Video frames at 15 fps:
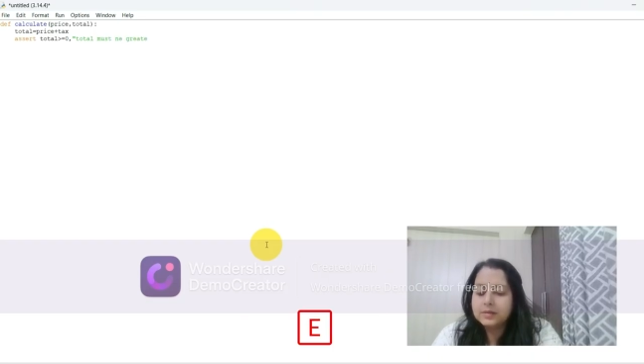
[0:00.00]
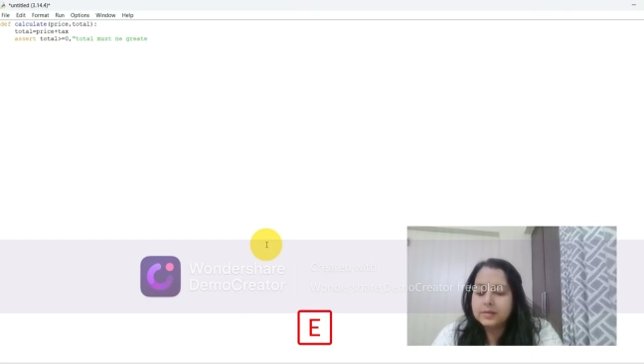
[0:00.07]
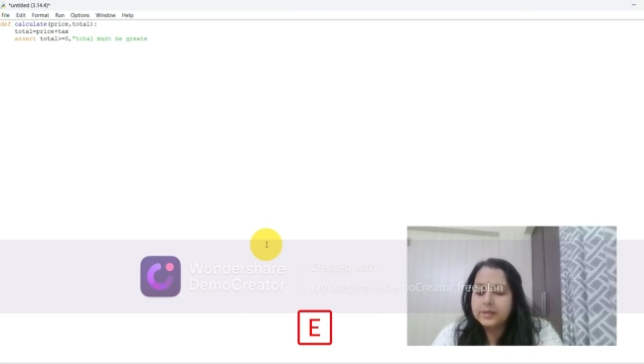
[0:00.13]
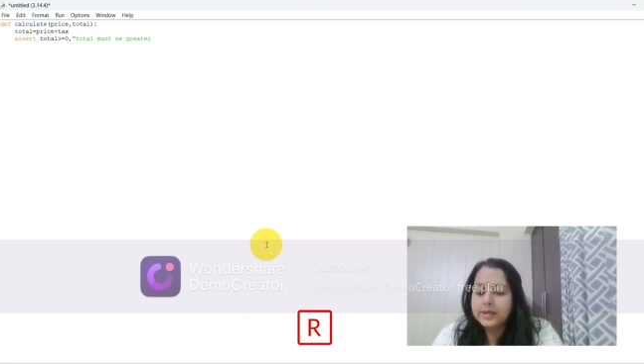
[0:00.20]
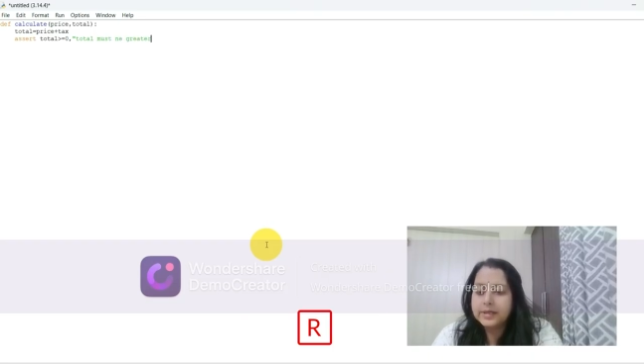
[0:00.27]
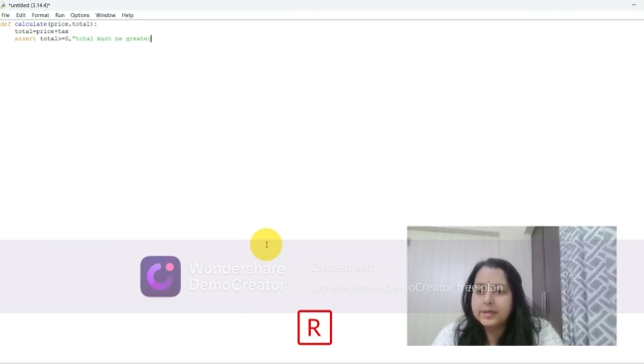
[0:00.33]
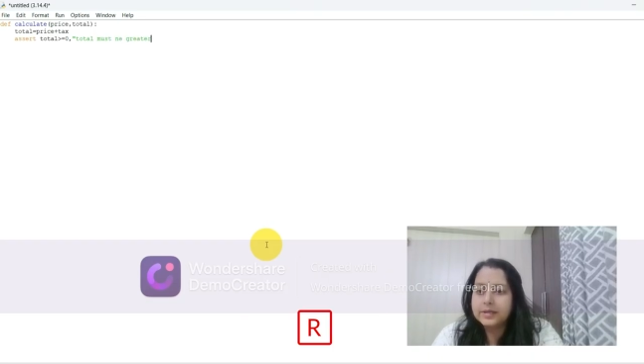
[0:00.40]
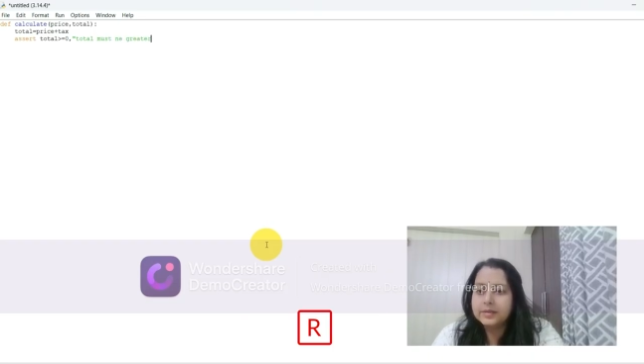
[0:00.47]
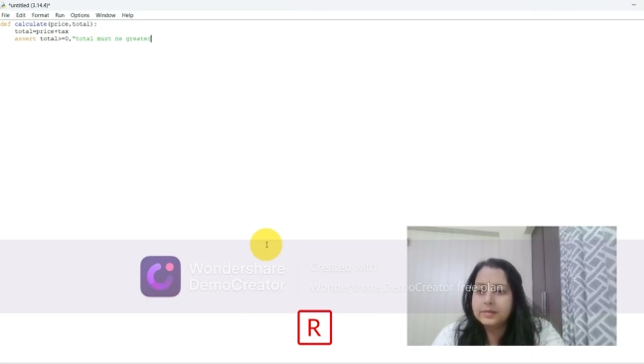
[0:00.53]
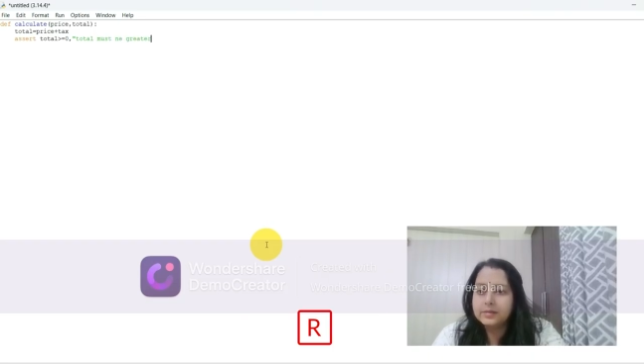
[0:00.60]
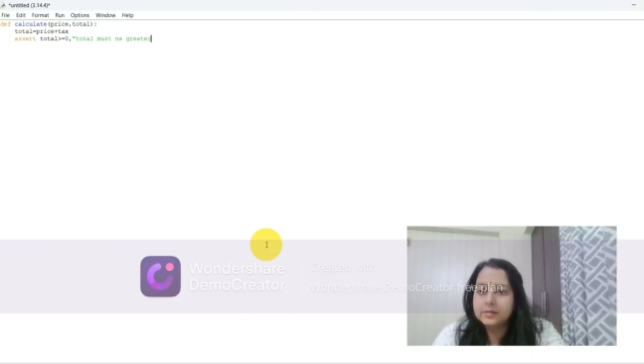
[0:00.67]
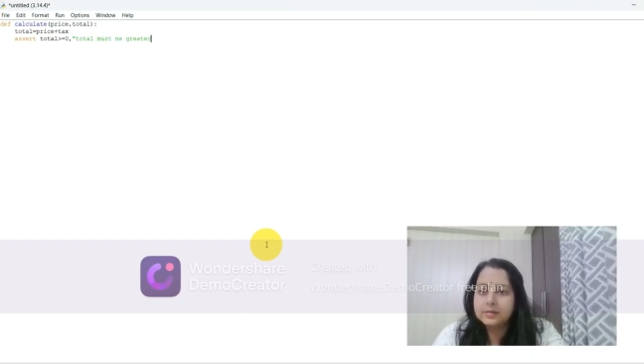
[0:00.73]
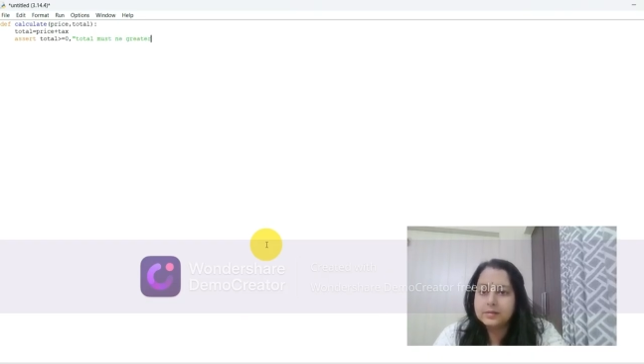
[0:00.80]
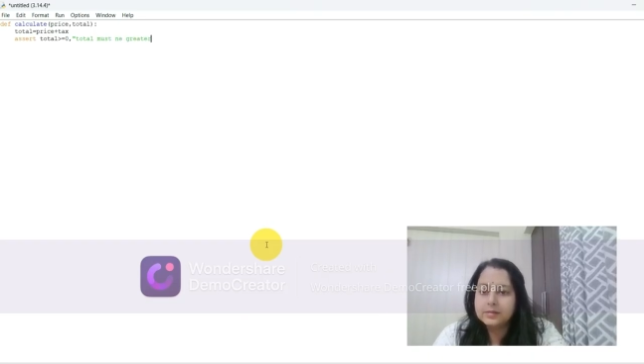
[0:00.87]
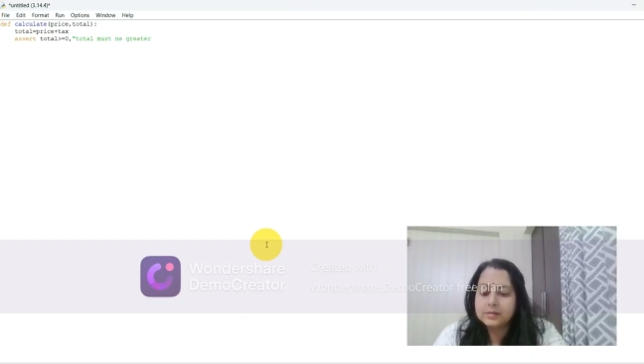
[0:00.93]
greater
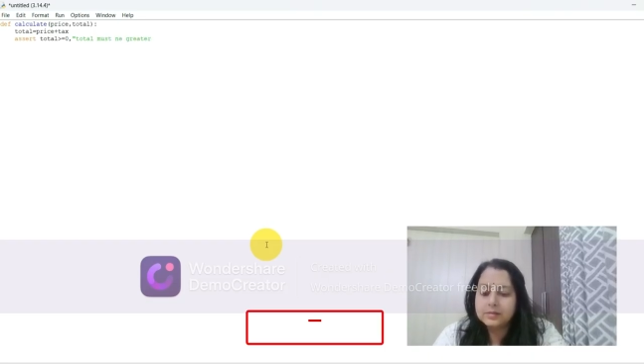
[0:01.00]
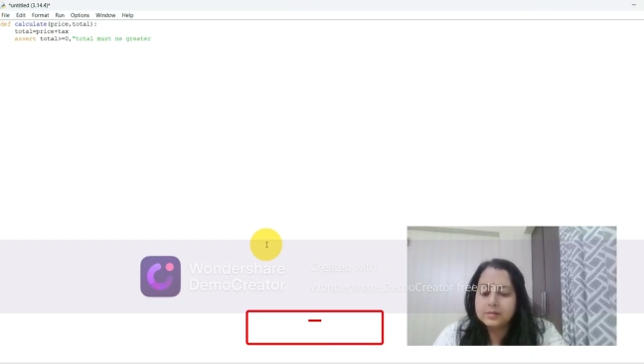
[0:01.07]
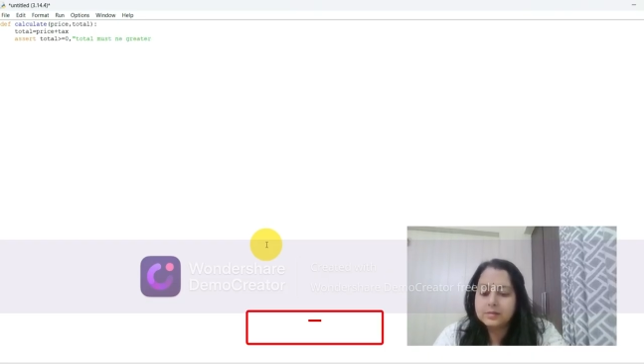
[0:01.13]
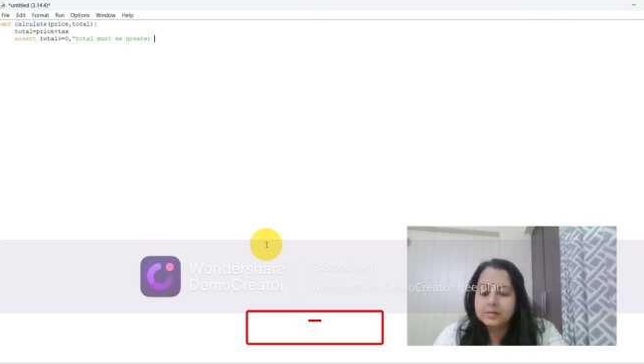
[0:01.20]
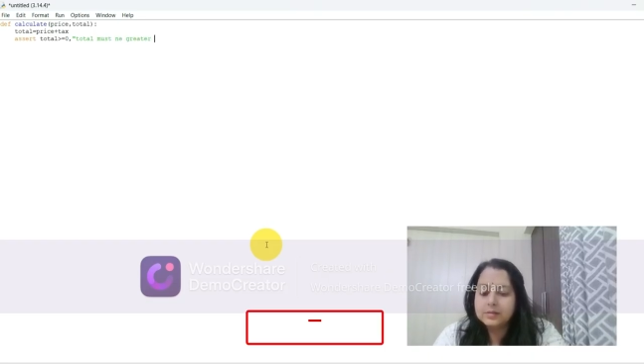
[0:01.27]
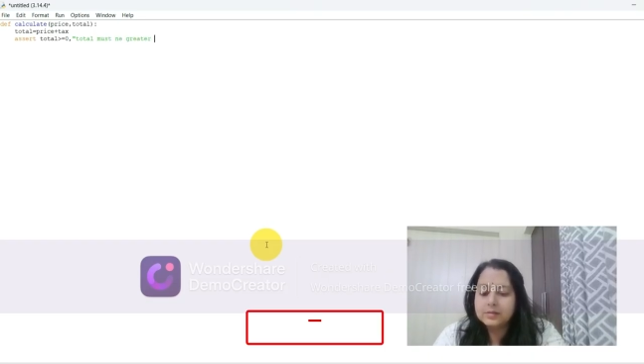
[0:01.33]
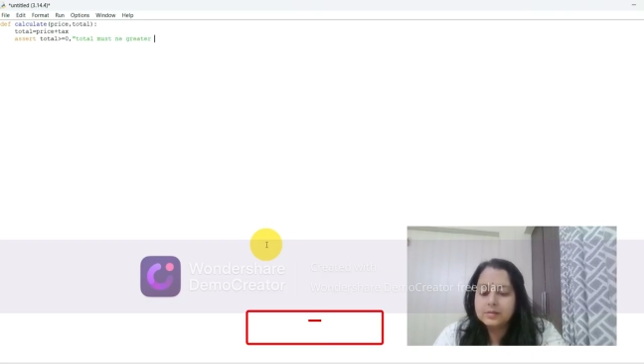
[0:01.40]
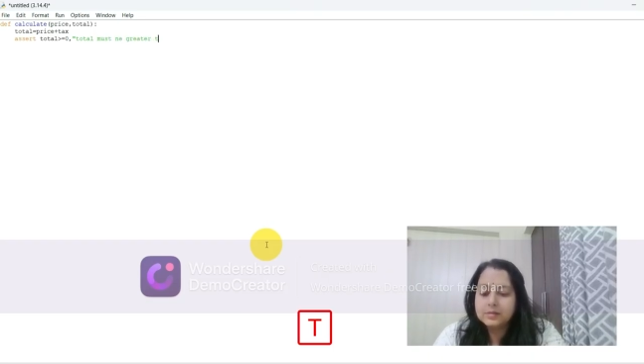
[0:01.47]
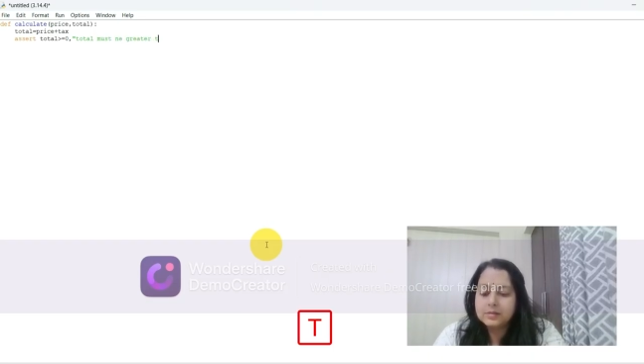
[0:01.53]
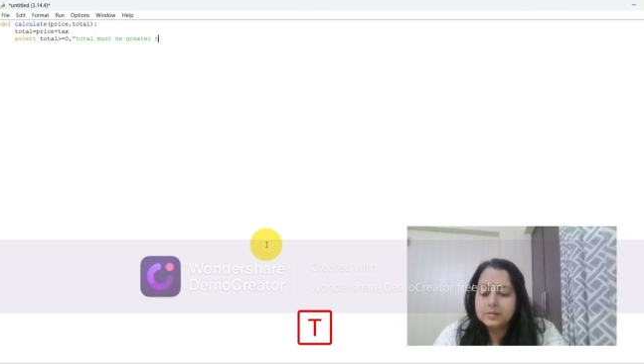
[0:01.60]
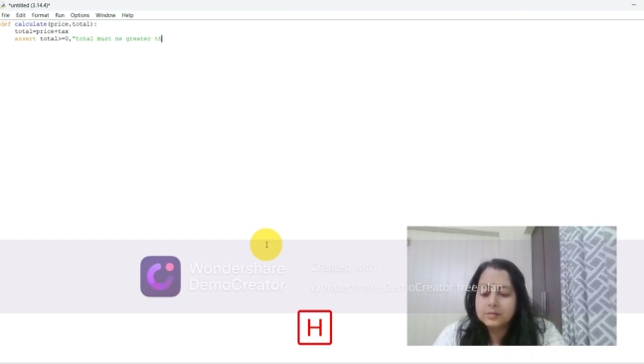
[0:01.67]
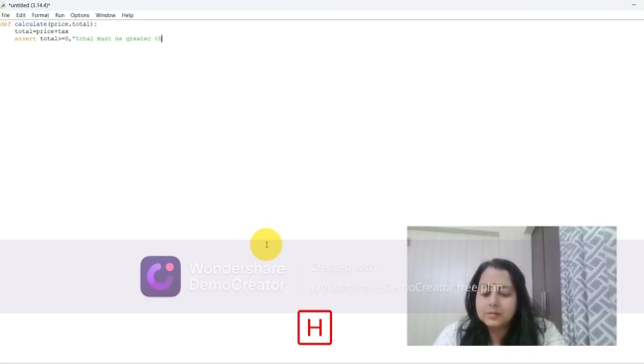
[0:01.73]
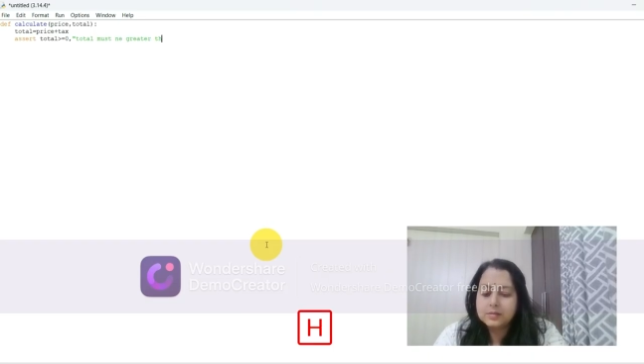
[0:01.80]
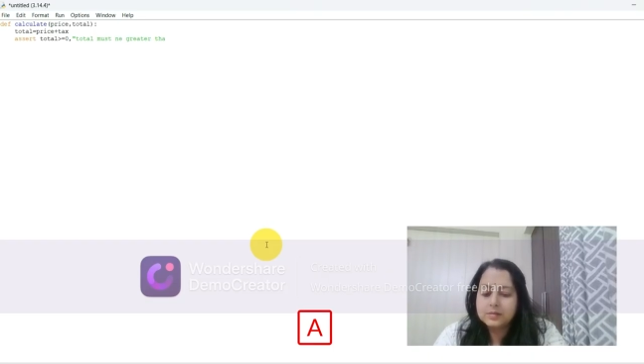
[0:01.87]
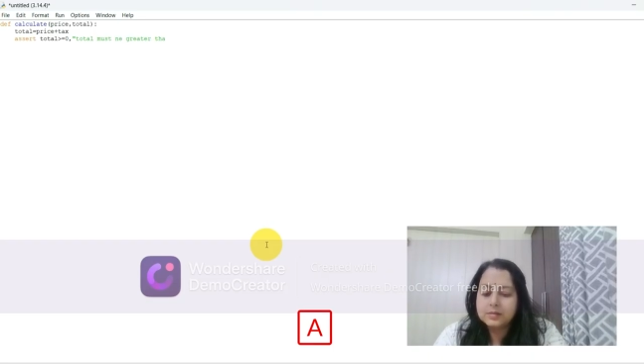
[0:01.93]

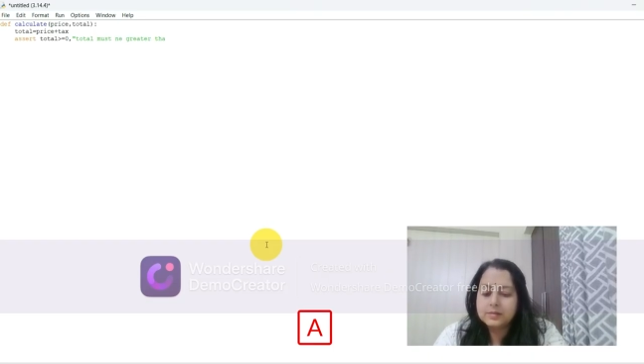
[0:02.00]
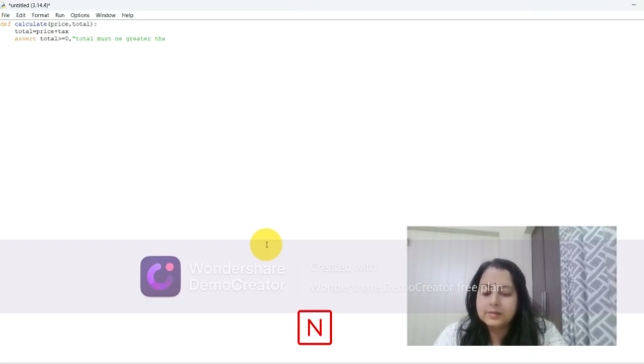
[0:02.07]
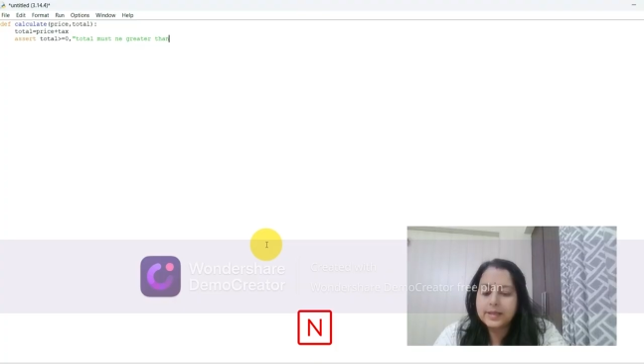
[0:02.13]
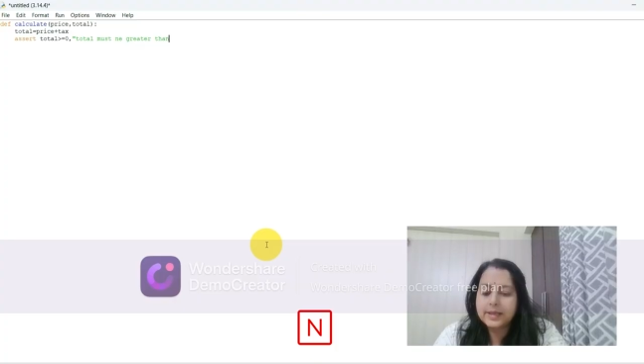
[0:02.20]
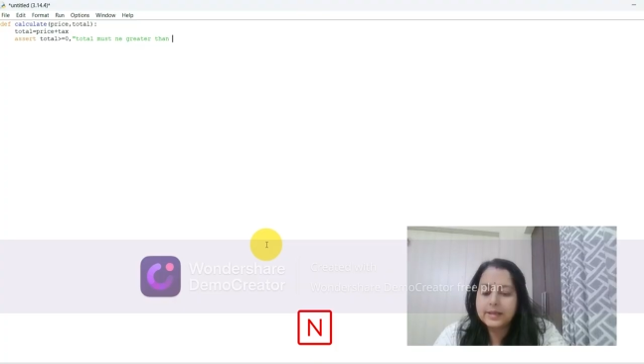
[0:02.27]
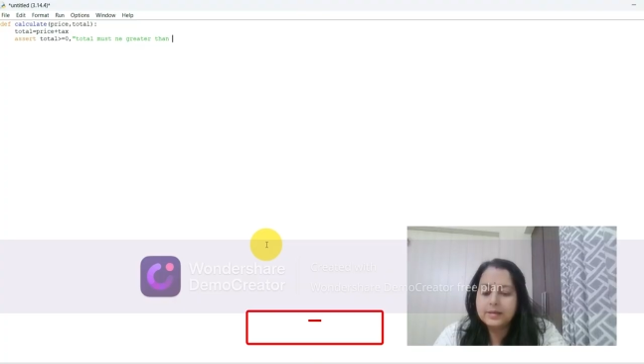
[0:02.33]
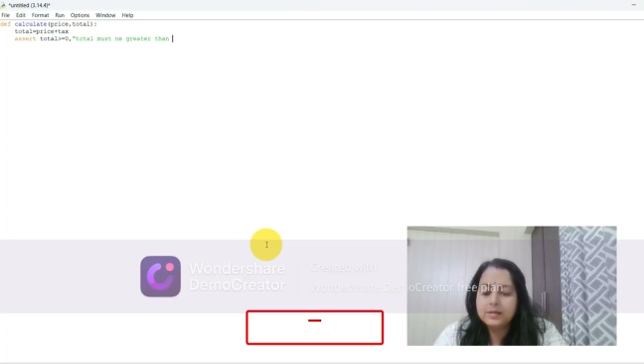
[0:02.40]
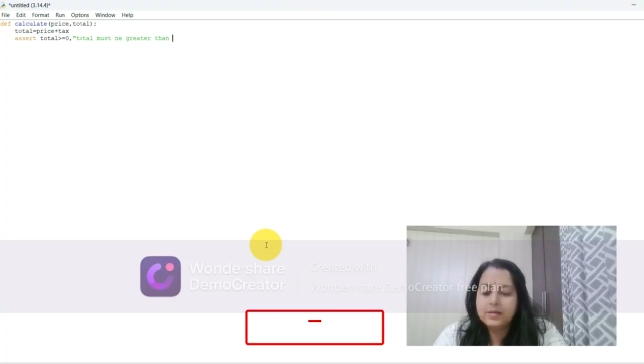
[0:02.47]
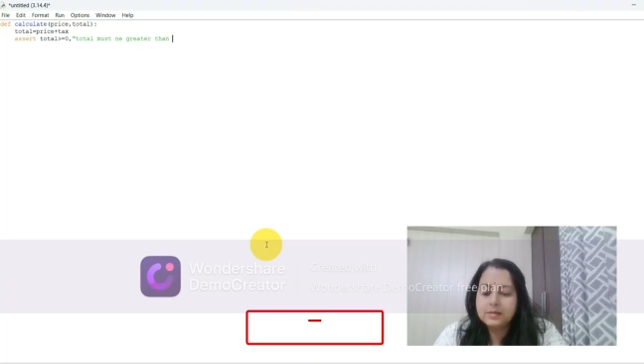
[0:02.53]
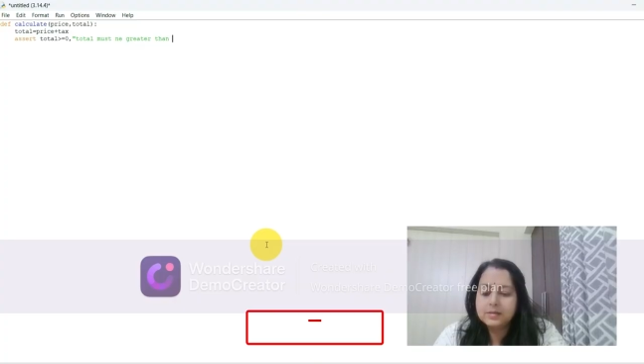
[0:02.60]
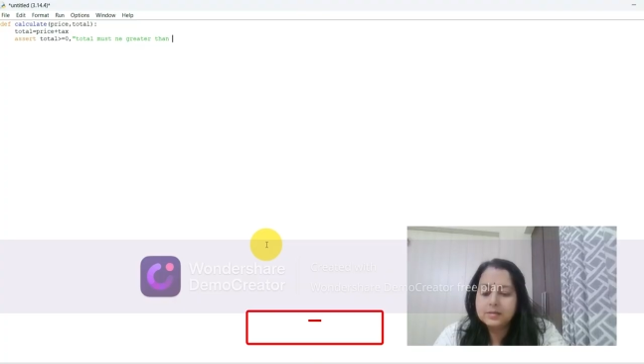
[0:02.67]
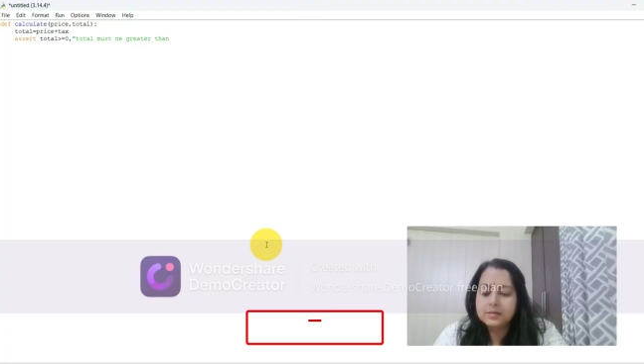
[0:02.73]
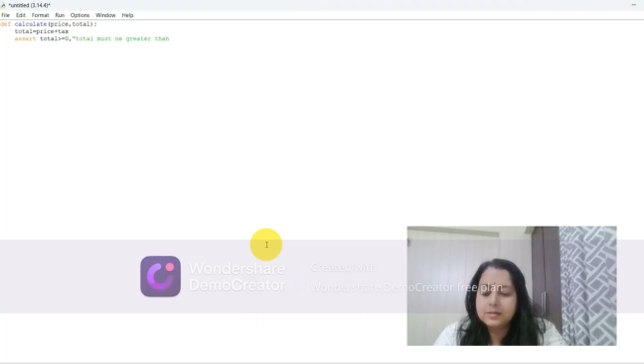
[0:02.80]
than